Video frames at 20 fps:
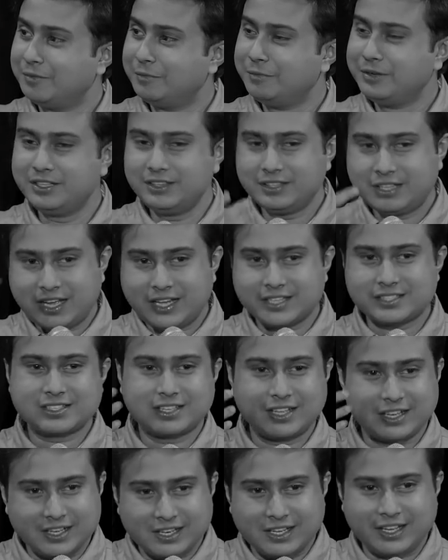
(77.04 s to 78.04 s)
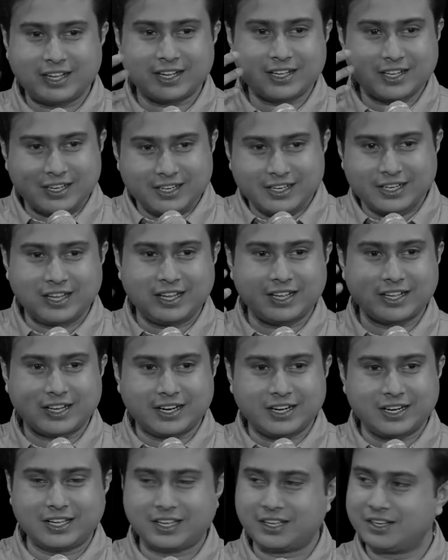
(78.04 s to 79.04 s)
Bindas, Karna, Karna,
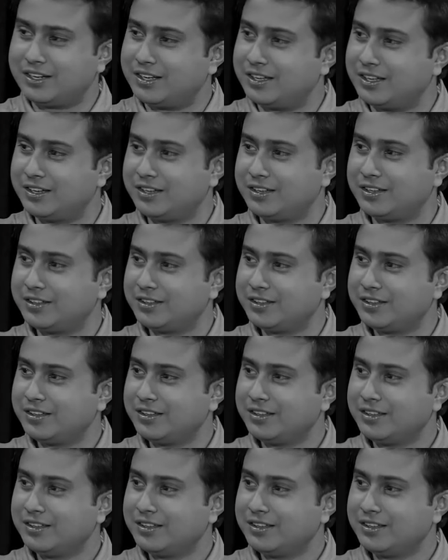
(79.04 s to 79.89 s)
Karna.